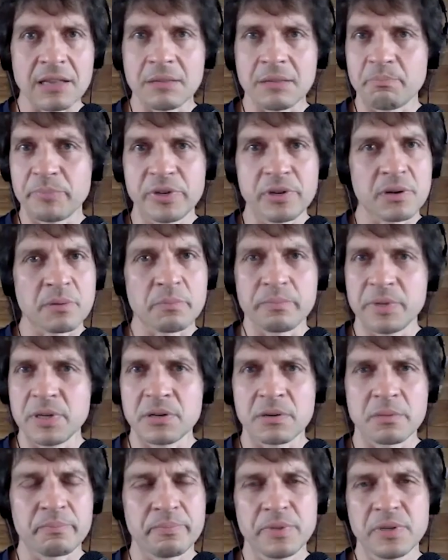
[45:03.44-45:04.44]
the
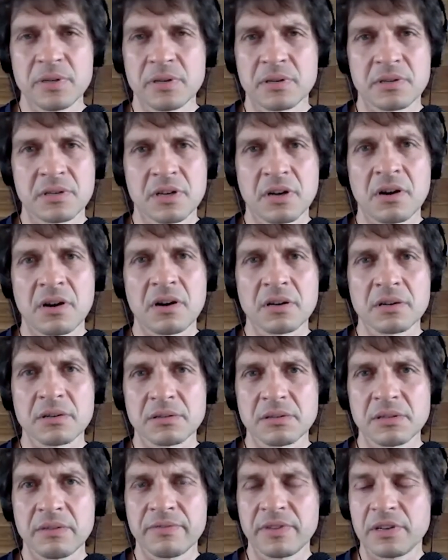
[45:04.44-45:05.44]
your dog,
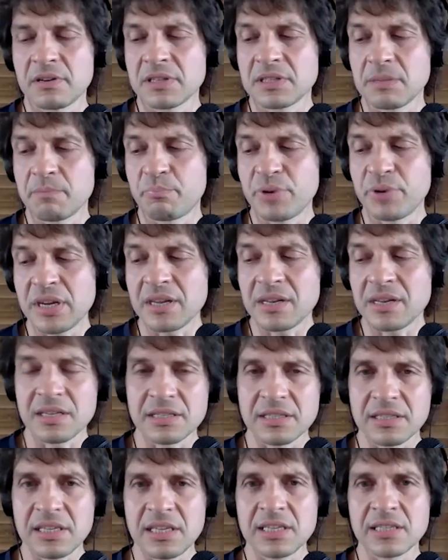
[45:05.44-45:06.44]
if there is a breeding
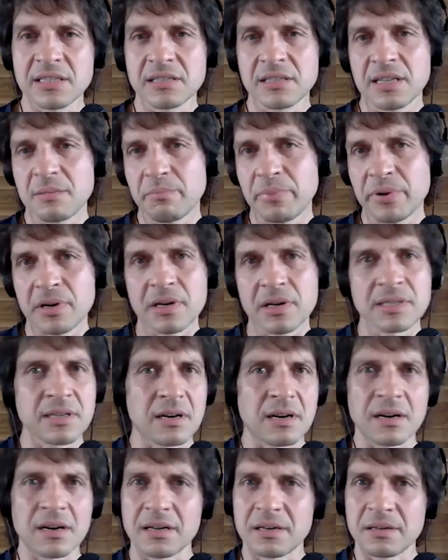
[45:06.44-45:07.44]
season and birds
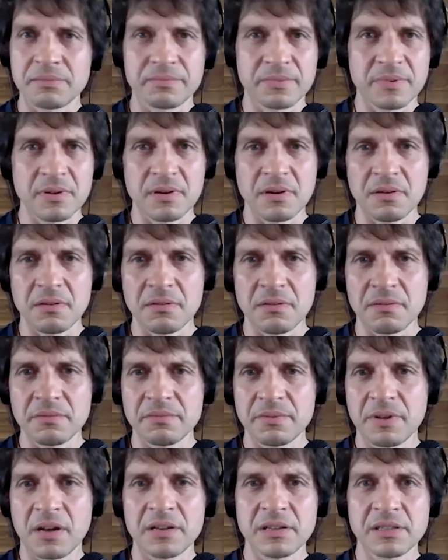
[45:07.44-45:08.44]
are, you
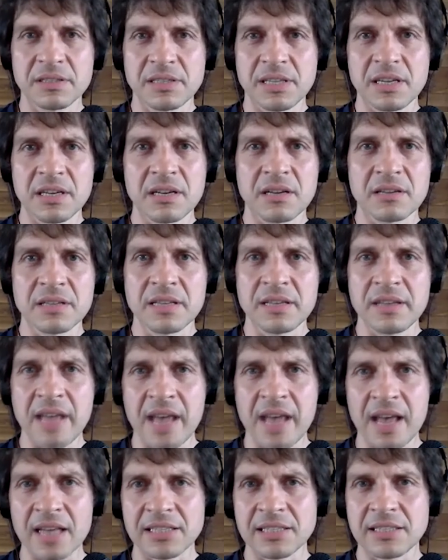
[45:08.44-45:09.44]
know, sitting on the
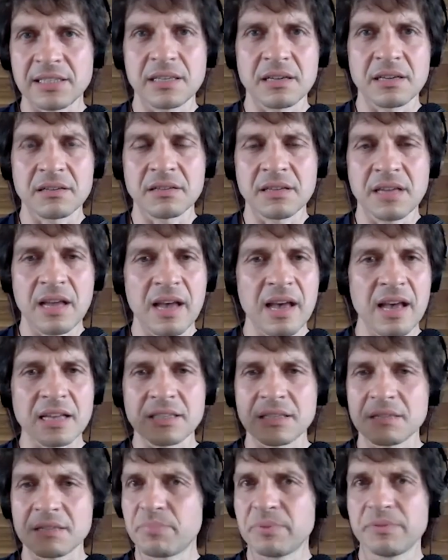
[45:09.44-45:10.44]
nest, sitting on the
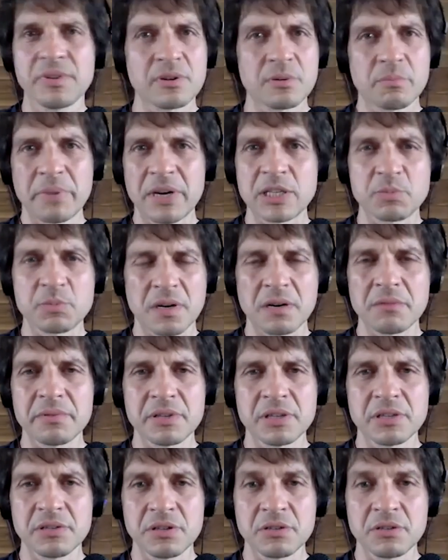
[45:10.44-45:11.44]
eggs, your
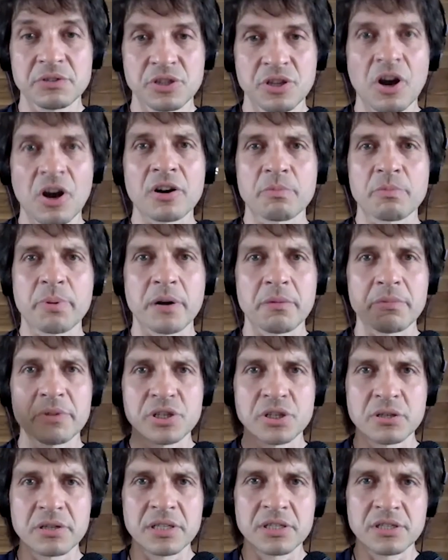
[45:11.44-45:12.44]
dog probably
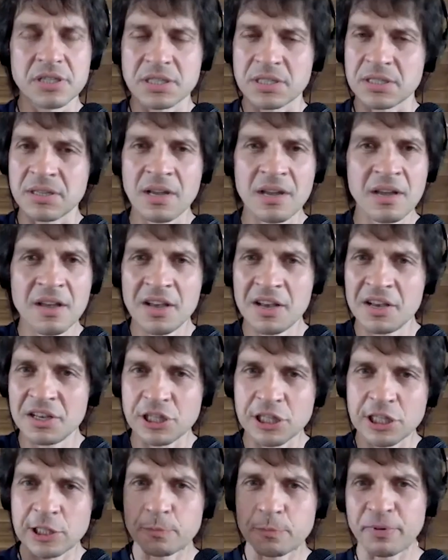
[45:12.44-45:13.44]
shouldn't just
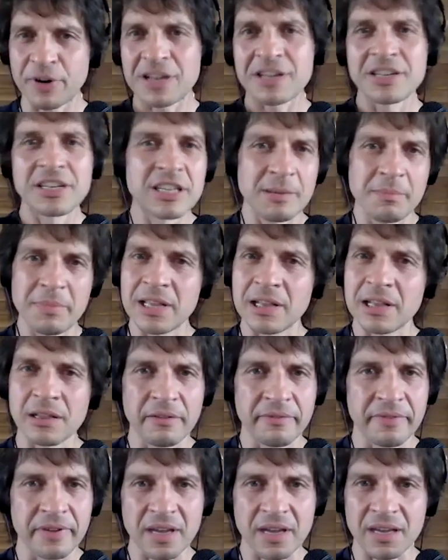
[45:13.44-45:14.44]
sprint in the middle
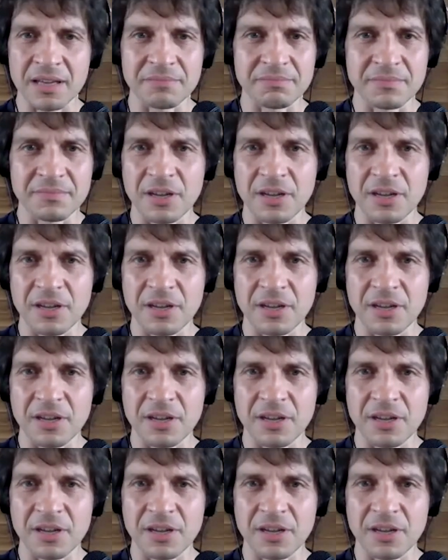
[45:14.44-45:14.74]
of a